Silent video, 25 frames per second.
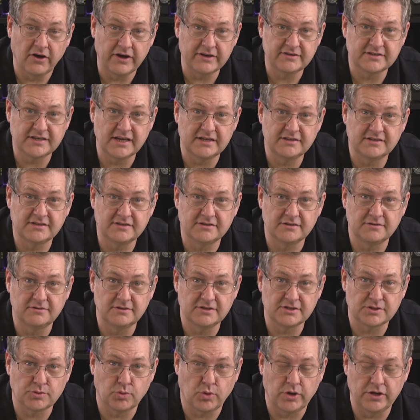tend to do
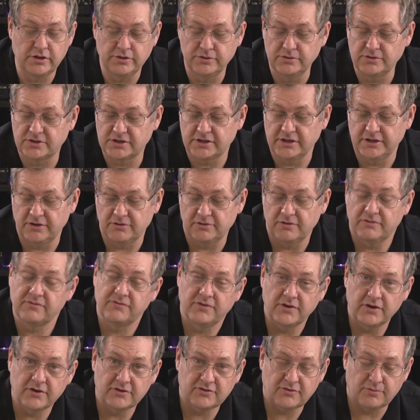this quite loosely on the
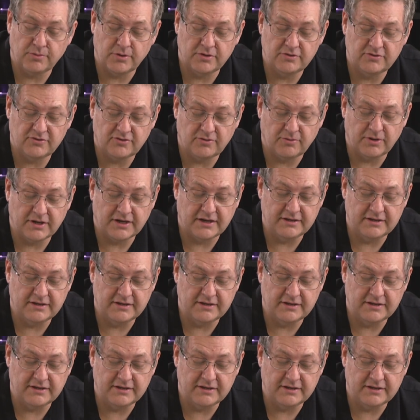first one so I can